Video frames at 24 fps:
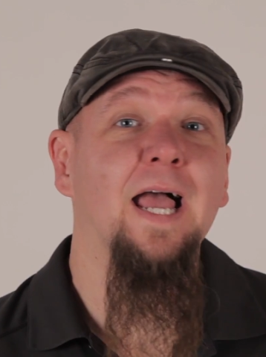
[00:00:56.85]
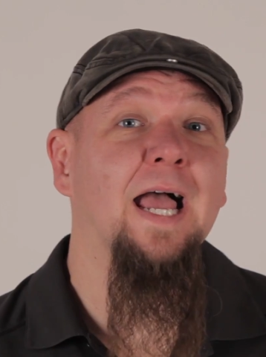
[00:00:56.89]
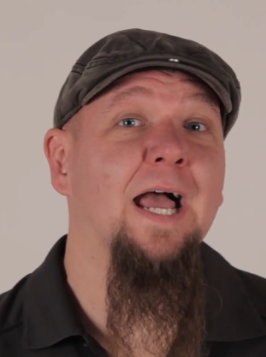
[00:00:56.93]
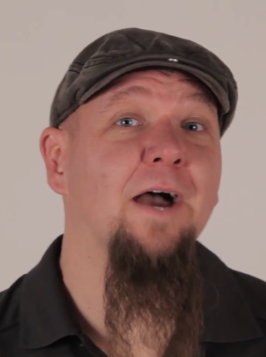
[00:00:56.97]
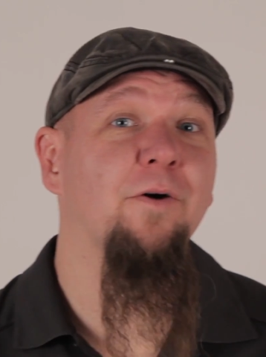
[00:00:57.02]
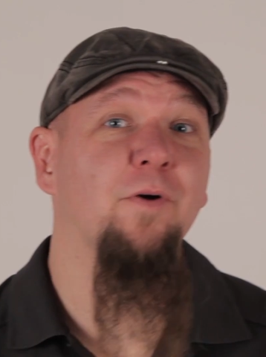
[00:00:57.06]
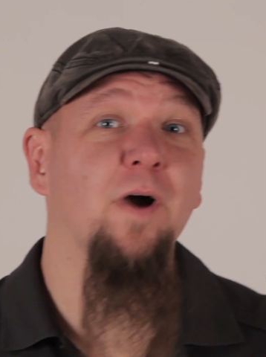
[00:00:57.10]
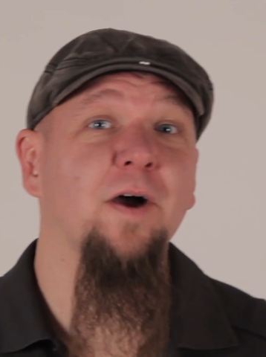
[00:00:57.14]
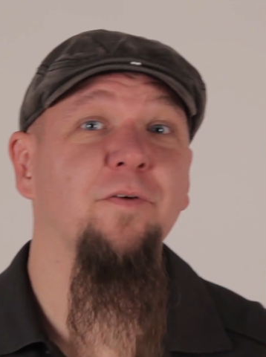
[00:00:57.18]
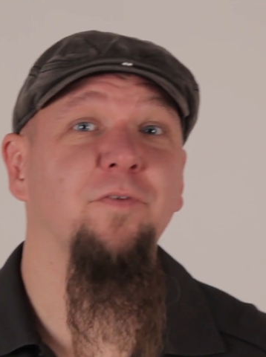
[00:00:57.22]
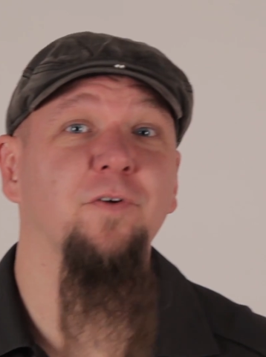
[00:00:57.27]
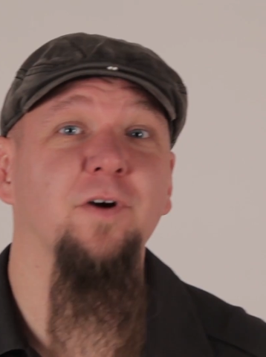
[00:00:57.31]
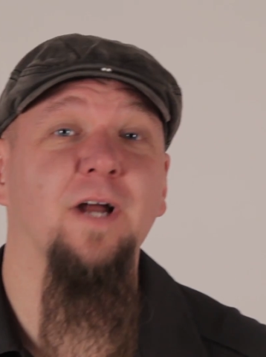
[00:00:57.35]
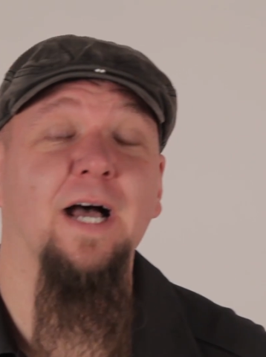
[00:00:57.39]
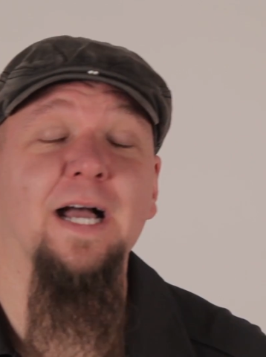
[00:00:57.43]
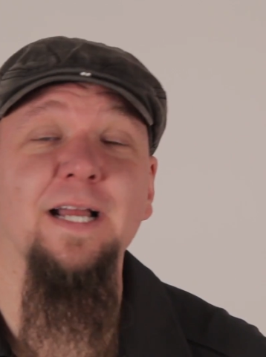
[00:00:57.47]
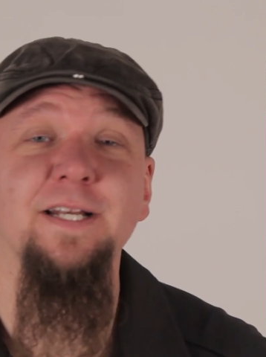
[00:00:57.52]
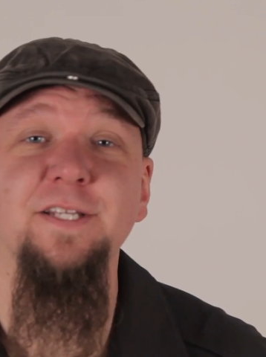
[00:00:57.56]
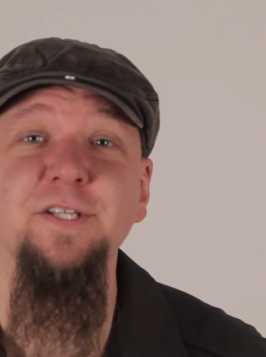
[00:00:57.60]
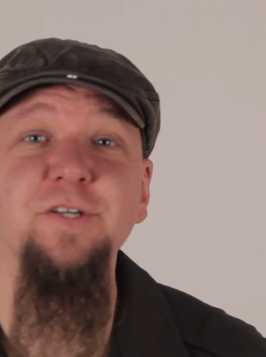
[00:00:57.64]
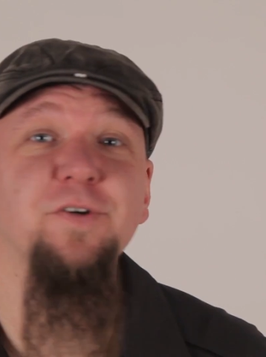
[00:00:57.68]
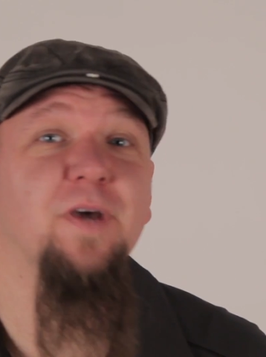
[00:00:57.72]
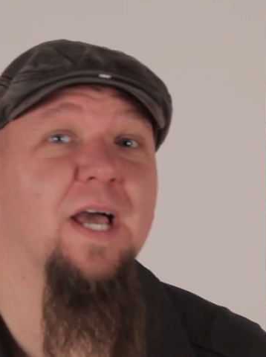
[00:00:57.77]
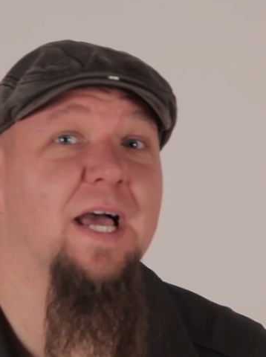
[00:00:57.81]
However, I
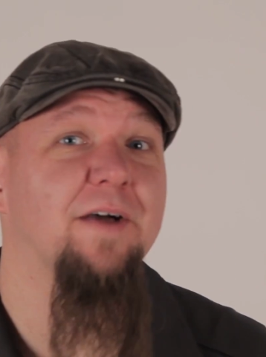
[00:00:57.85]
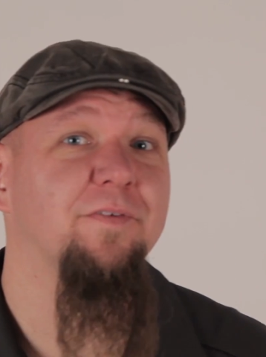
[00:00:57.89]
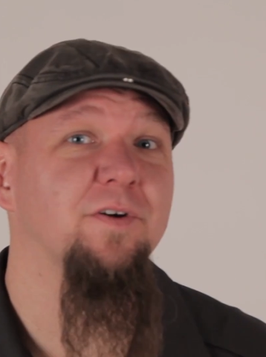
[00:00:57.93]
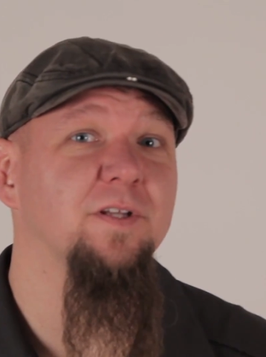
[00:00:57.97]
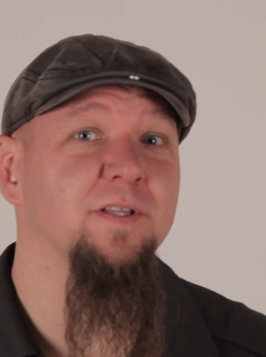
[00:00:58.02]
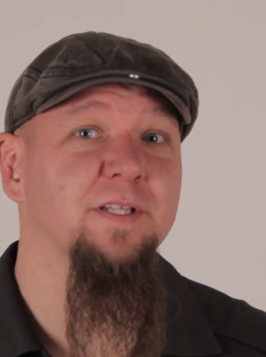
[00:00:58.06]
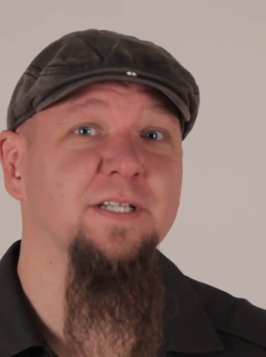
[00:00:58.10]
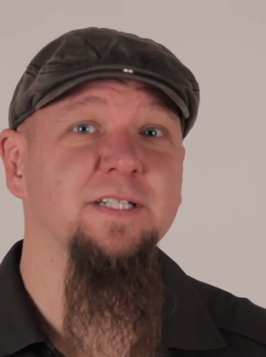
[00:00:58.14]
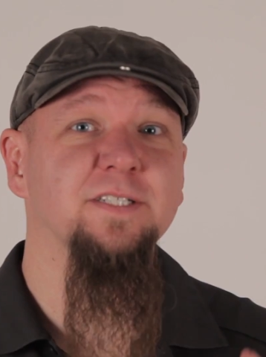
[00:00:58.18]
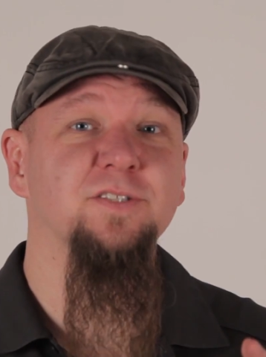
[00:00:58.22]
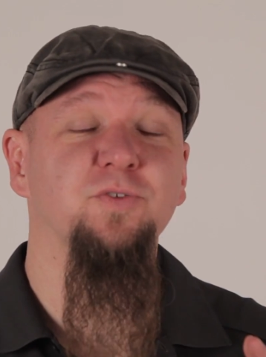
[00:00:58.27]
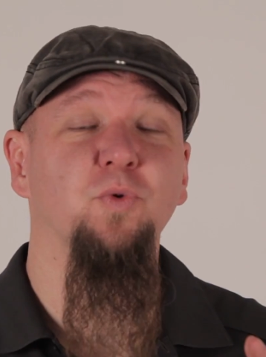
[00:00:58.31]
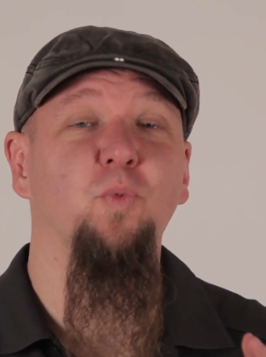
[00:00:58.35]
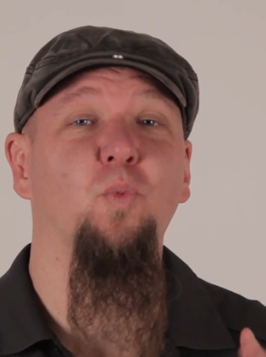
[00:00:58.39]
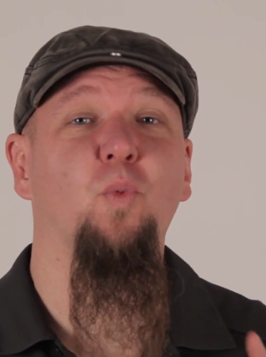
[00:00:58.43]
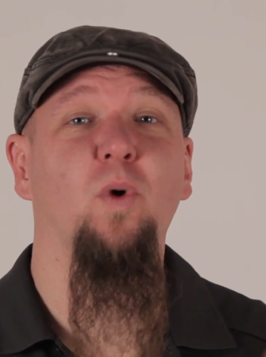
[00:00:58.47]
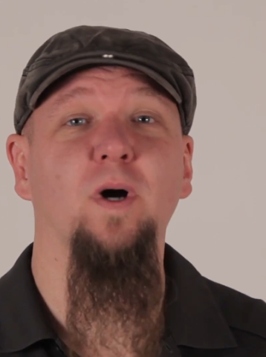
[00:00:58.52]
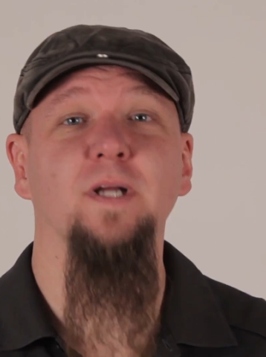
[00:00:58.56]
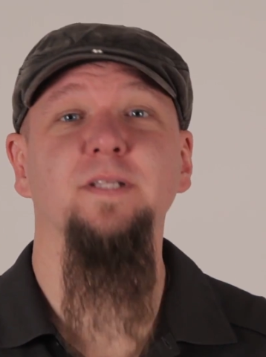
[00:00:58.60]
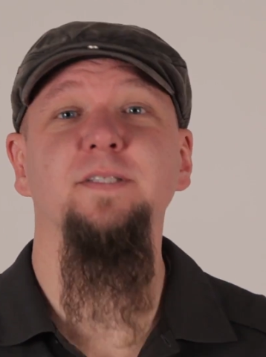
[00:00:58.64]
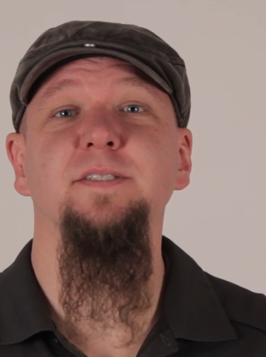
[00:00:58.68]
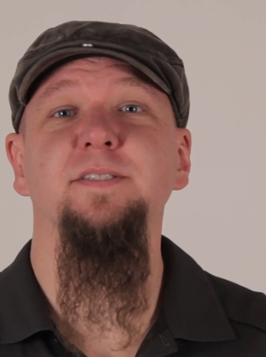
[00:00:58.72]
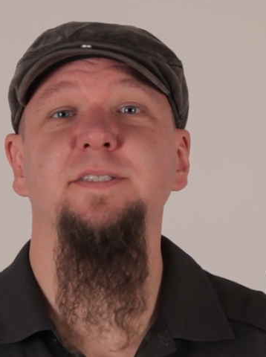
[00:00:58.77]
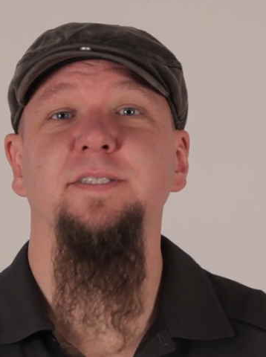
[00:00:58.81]
do have at least
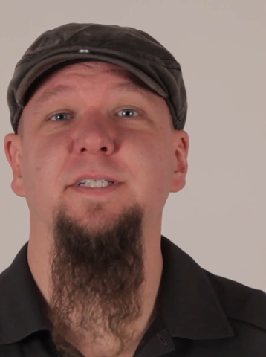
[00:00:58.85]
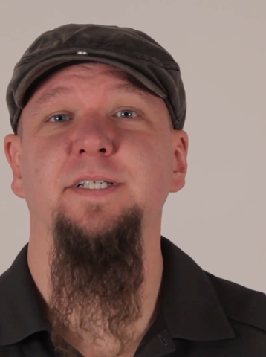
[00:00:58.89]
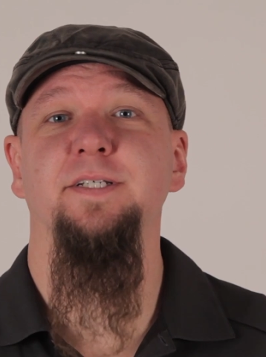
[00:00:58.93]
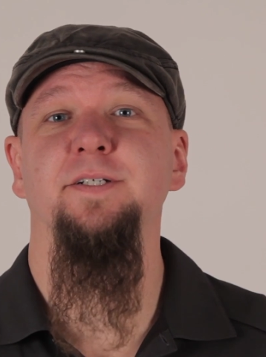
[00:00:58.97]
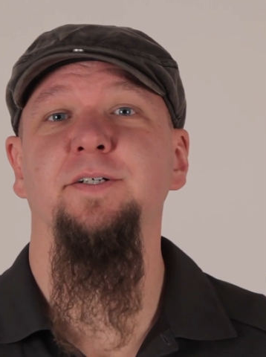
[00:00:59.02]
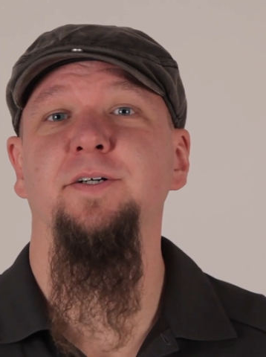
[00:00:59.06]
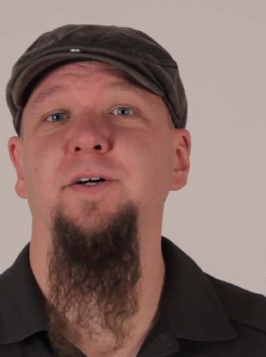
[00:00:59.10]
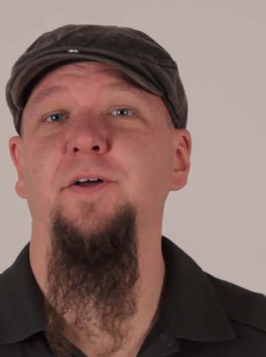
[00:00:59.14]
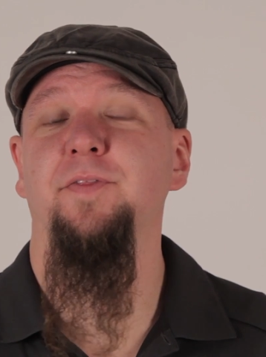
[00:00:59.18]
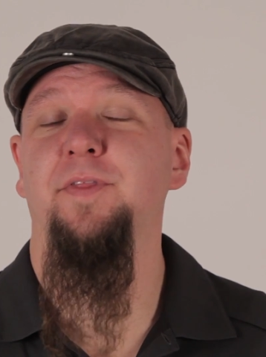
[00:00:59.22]
one skill